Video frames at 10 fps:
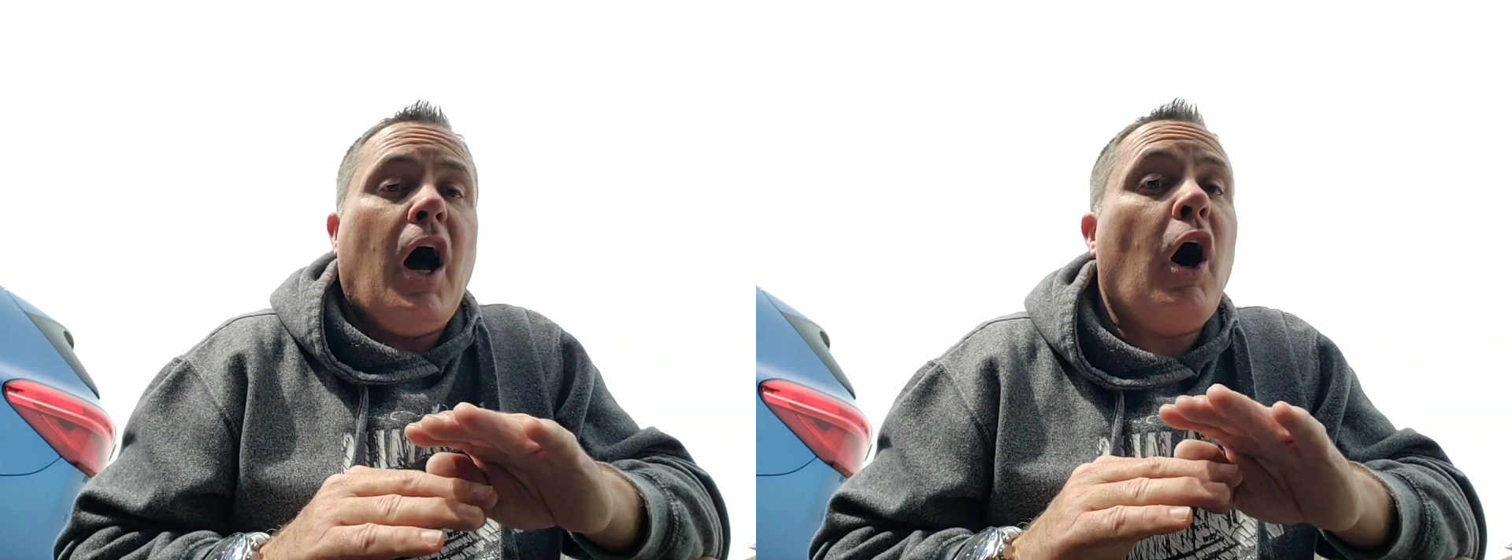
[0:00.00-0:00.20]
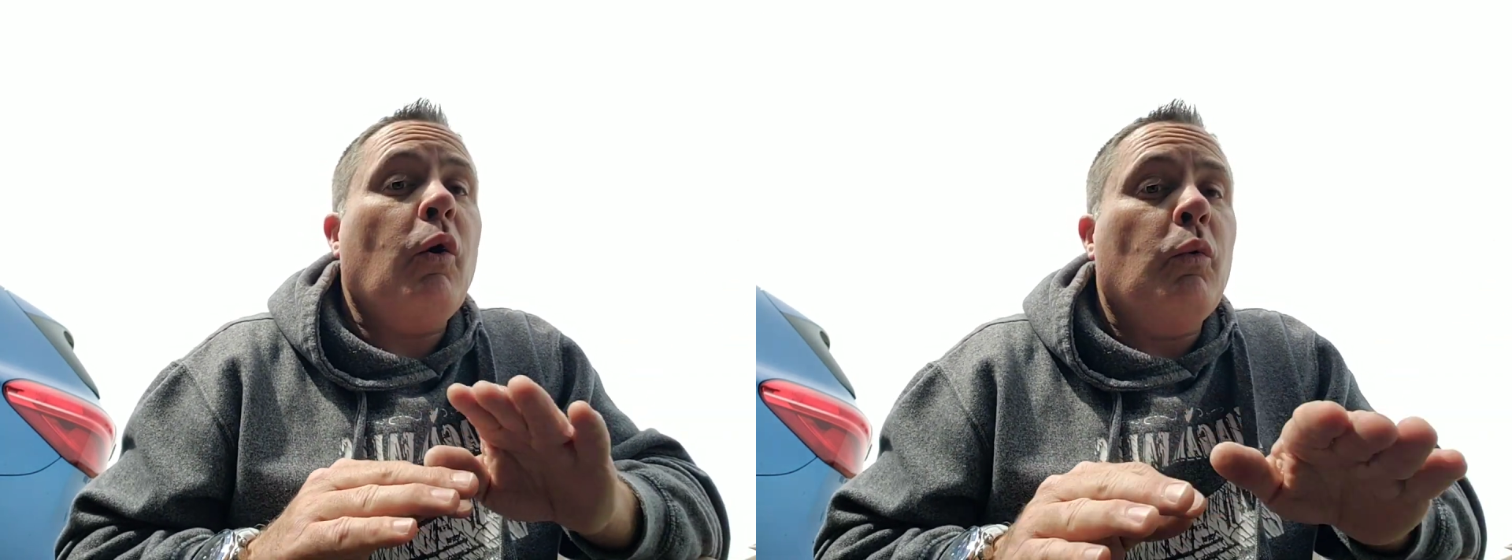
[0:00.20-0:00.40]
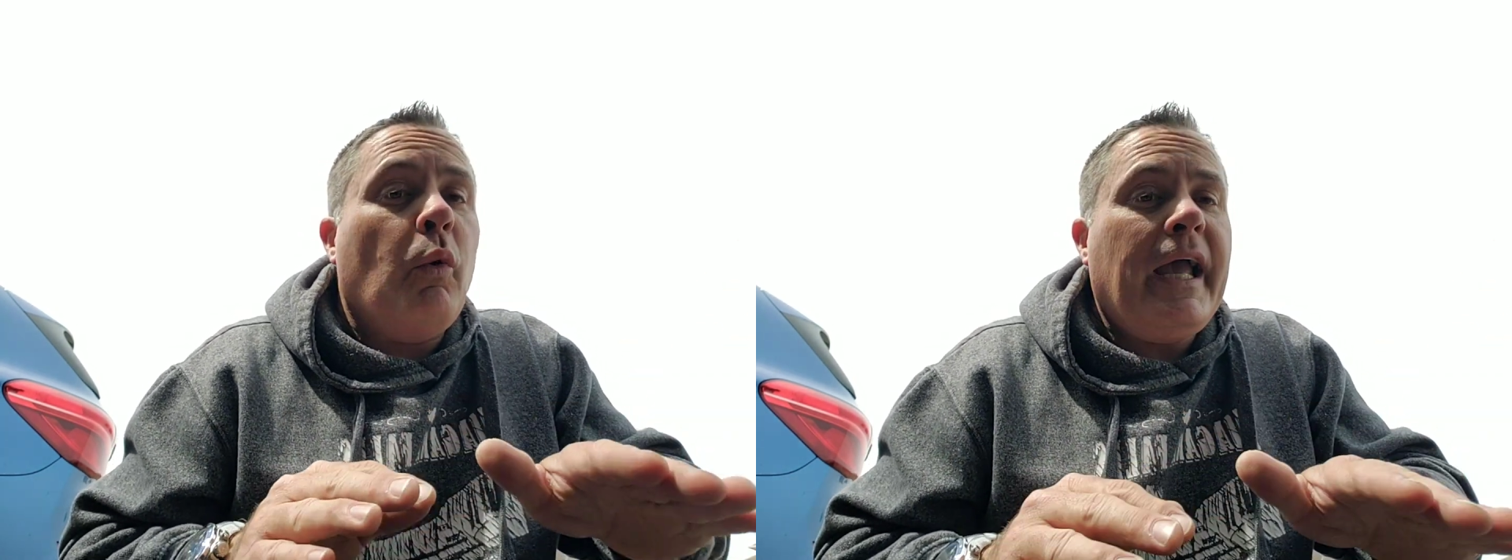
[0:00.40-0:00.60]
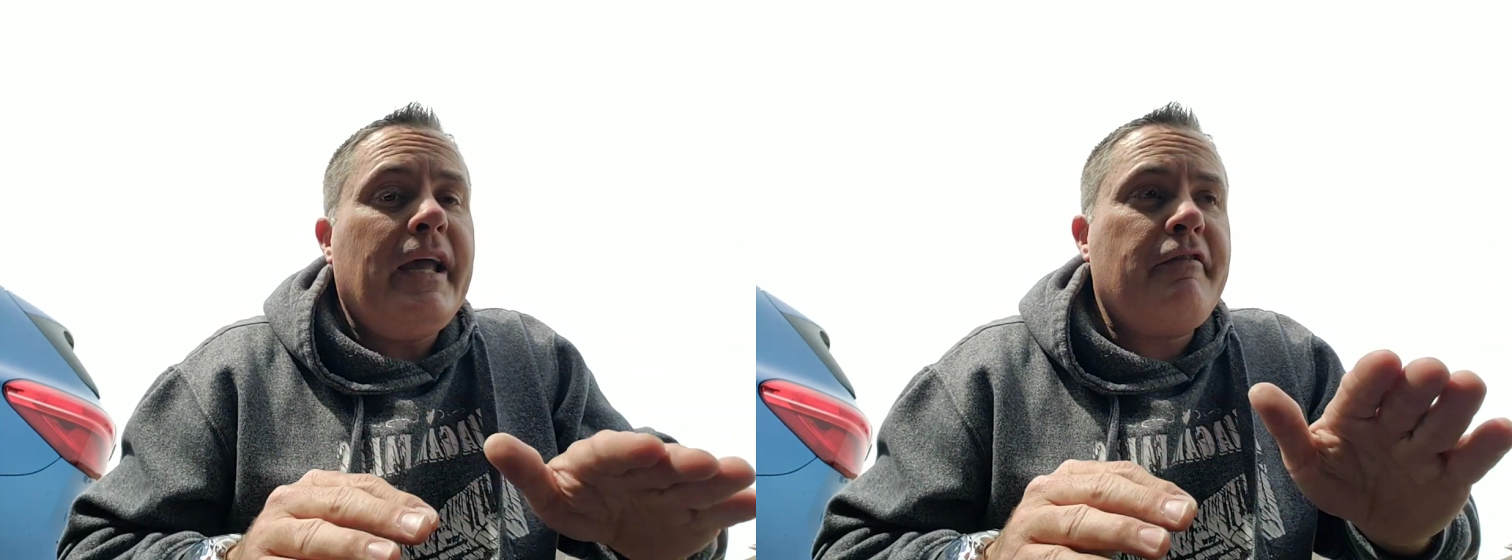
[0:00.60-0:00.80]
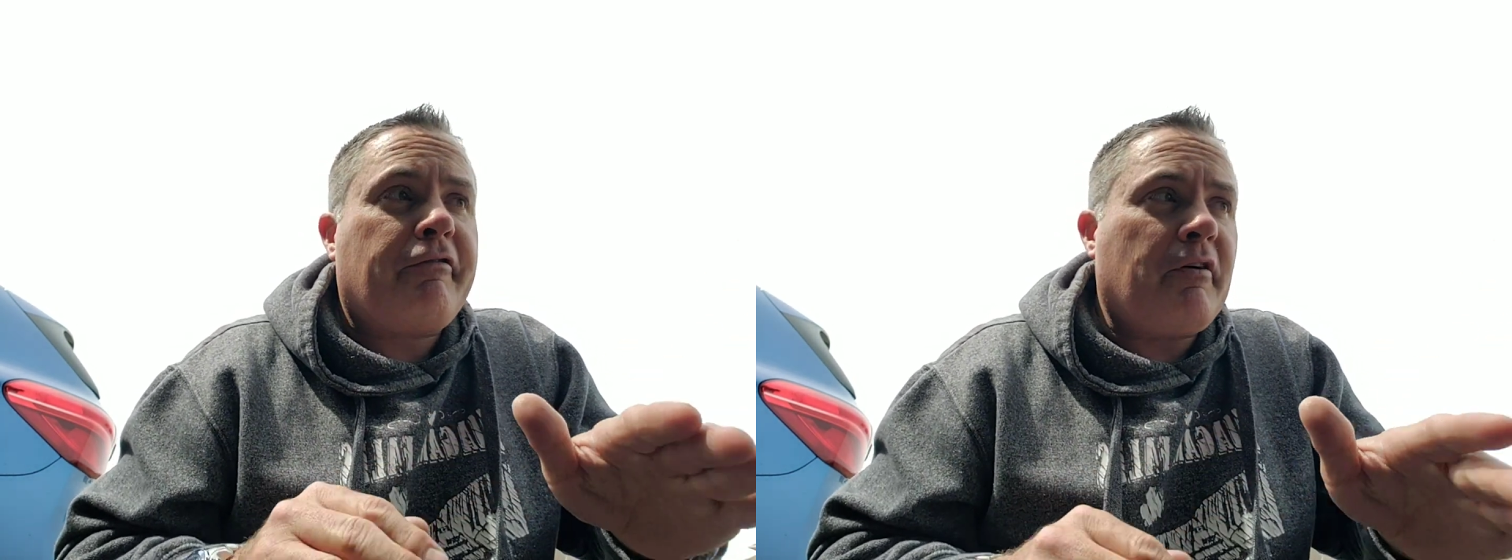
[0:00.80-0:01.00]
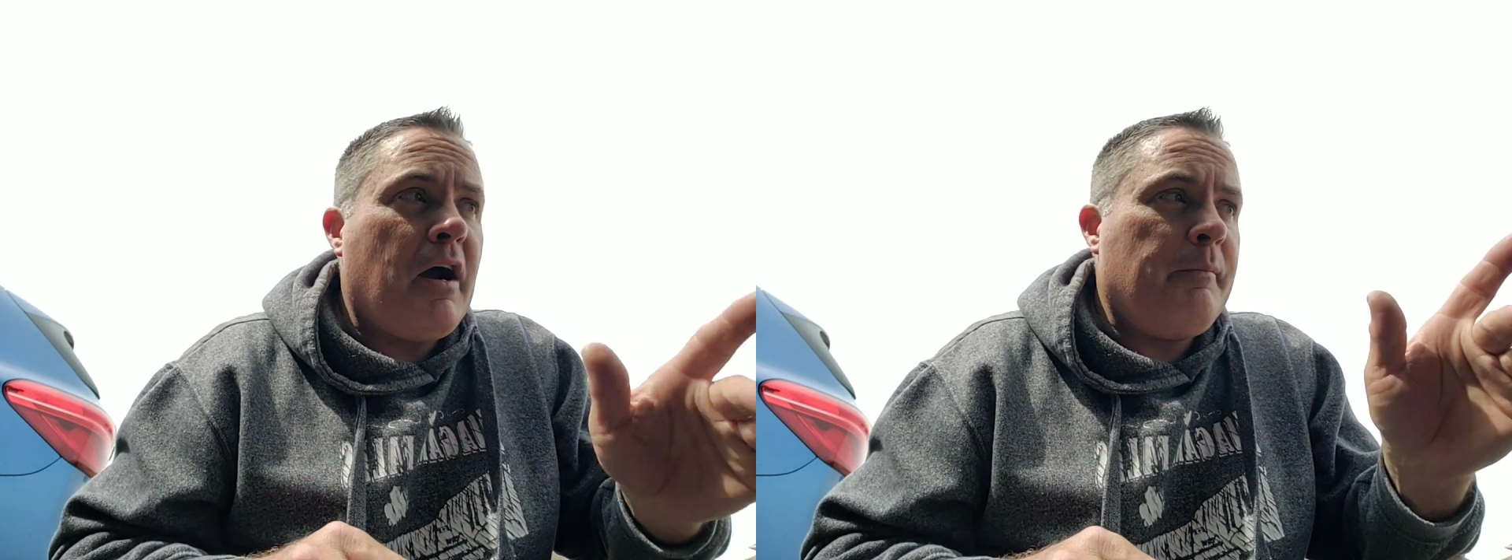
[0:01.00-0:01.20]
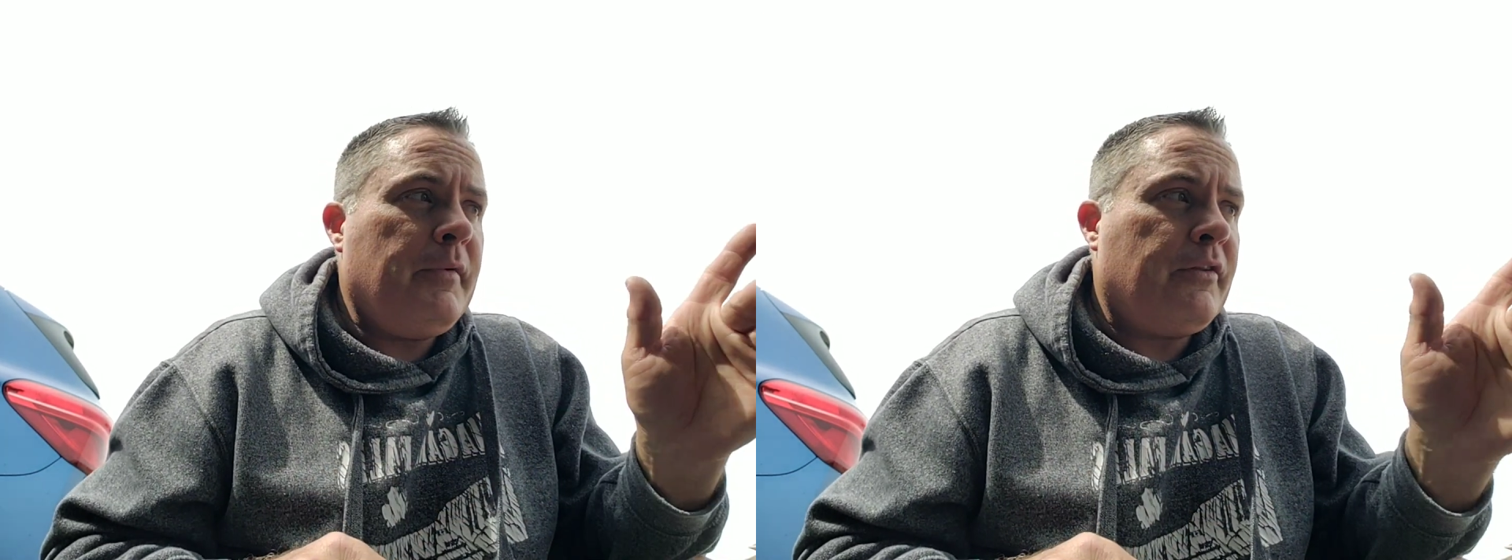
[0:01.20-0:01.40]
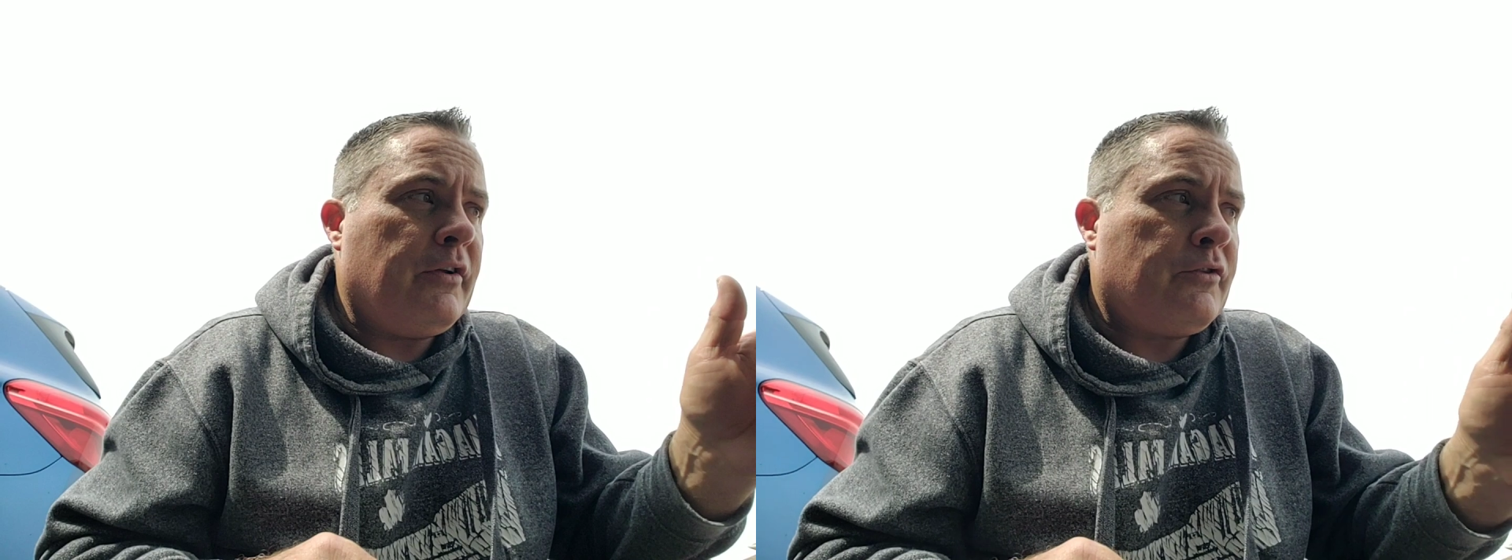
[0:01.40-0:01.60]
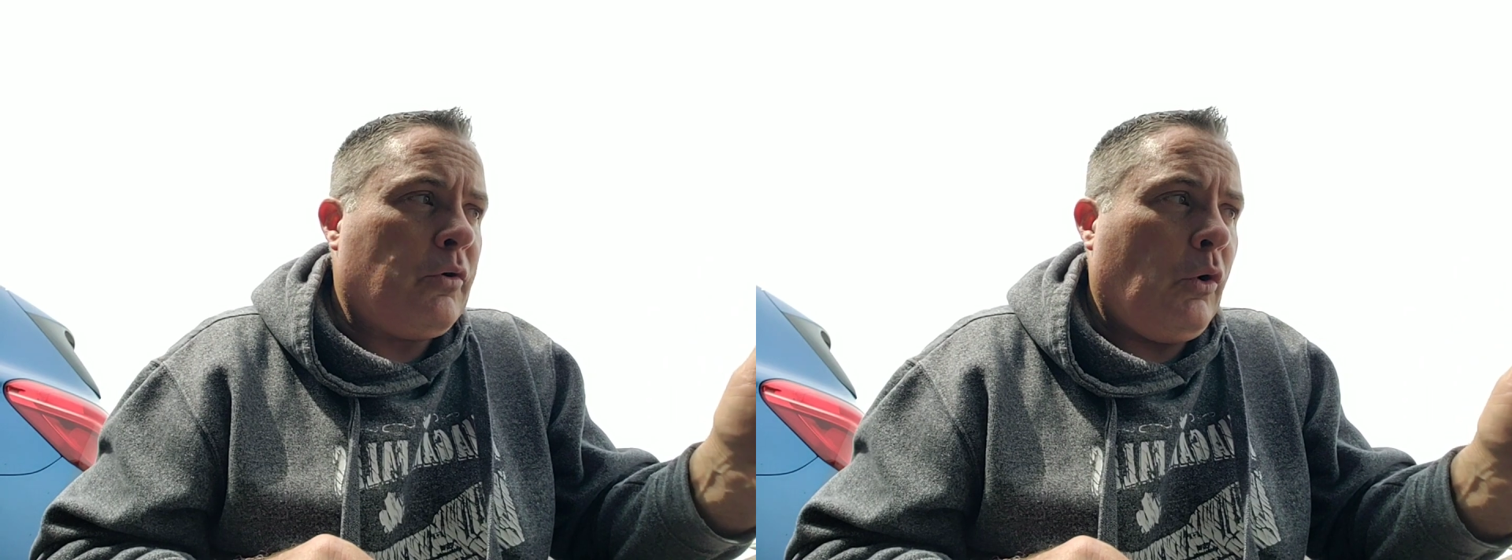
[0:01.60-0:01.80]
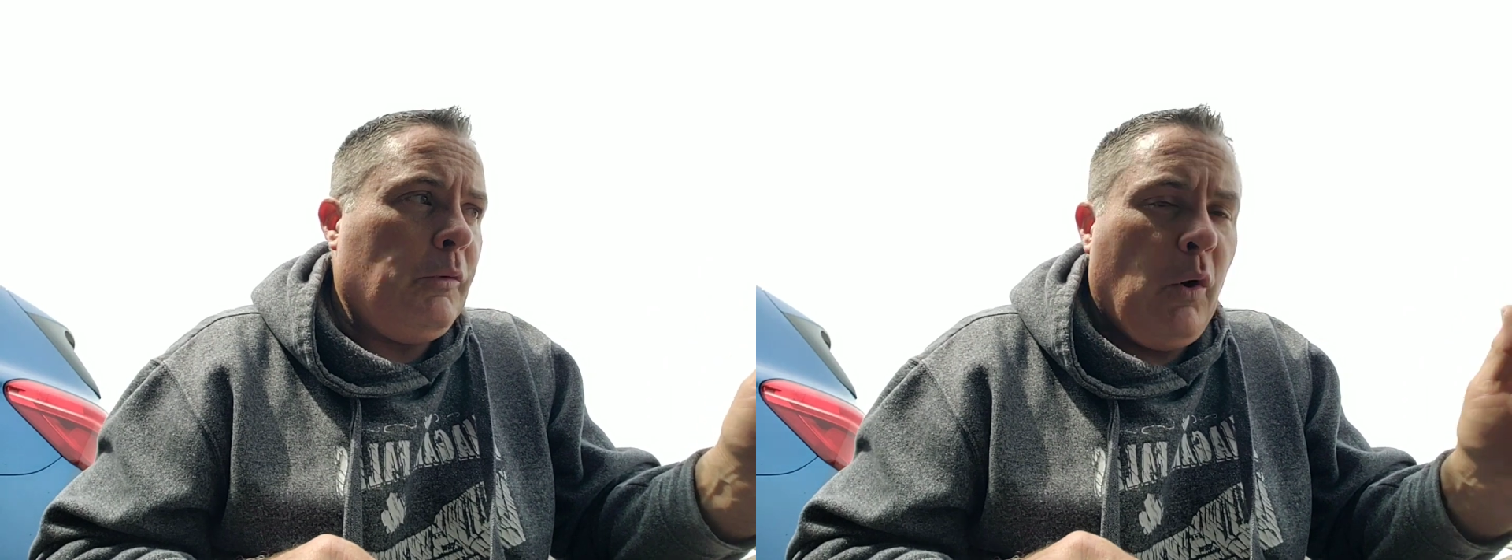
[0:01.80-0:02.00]
away from the
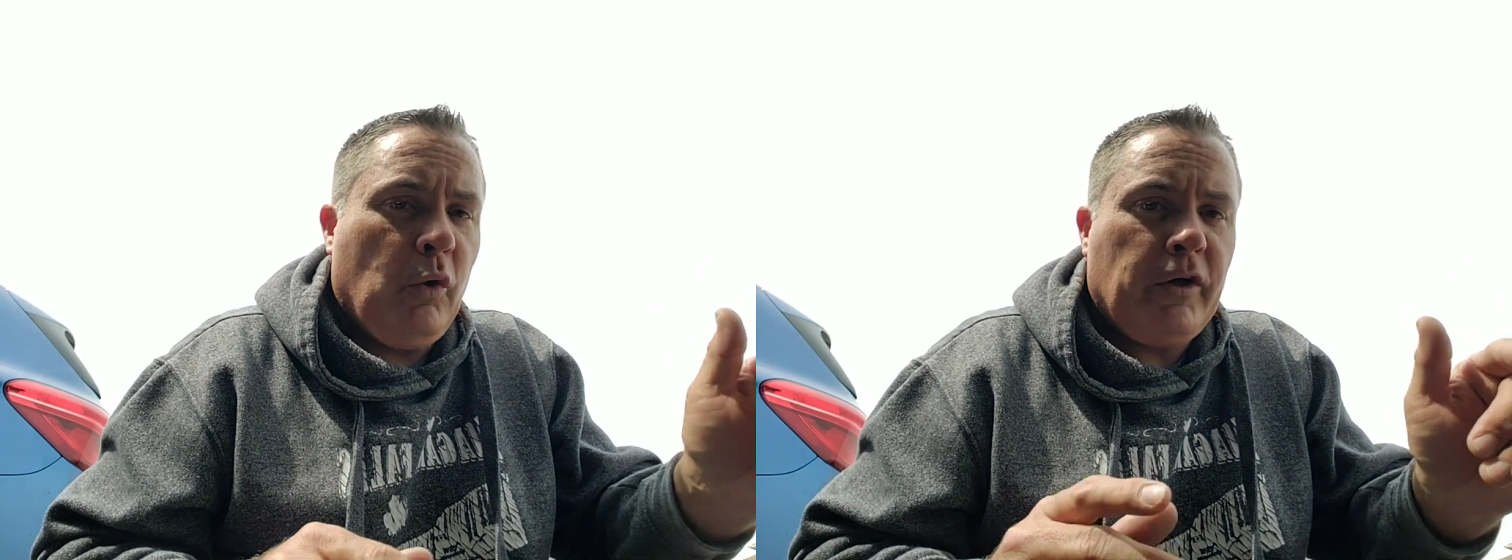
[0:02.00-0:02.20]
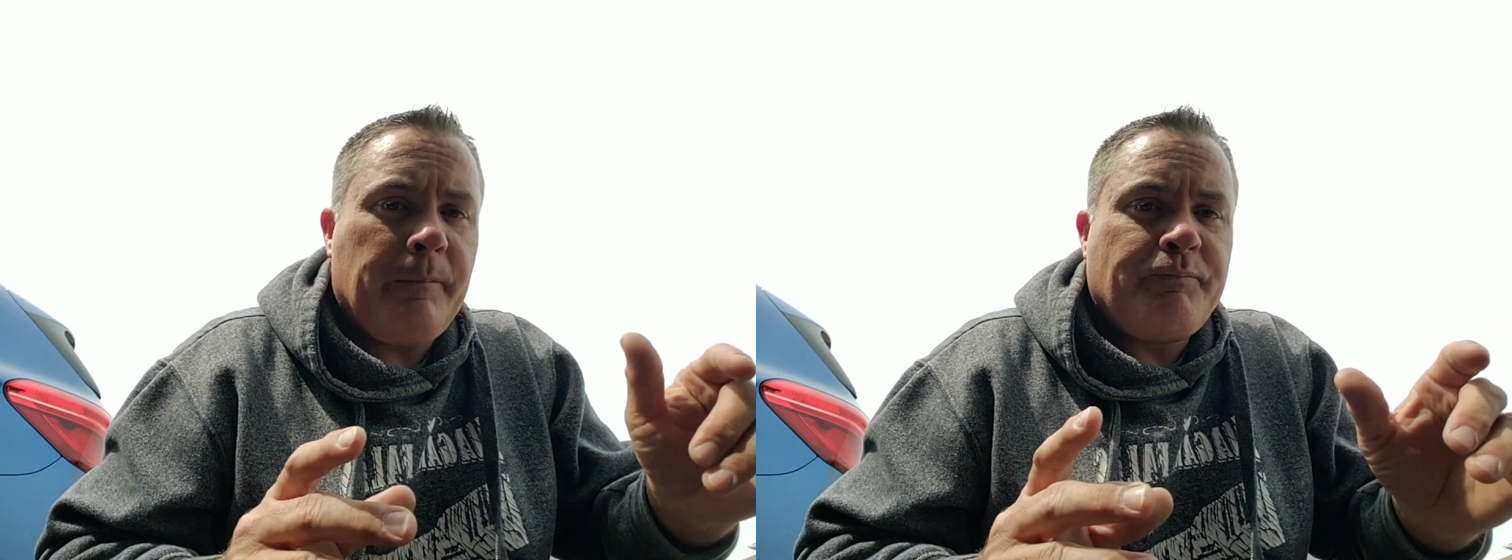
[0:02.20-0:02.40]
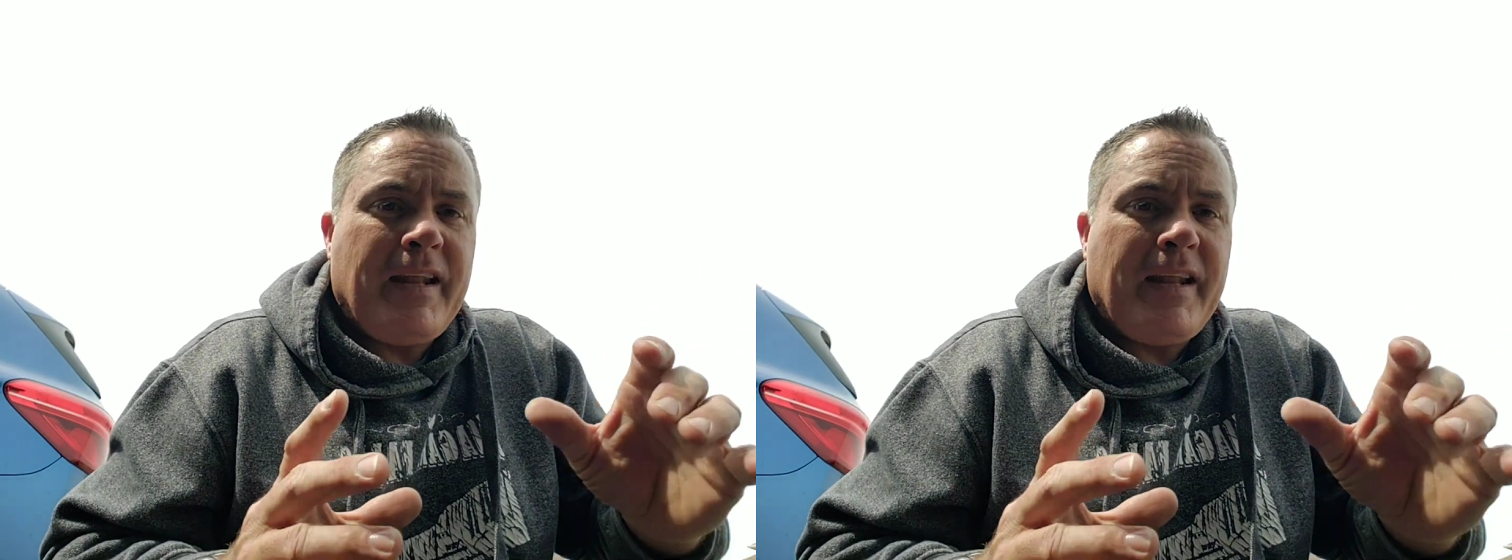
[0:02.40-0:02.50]
trolling motor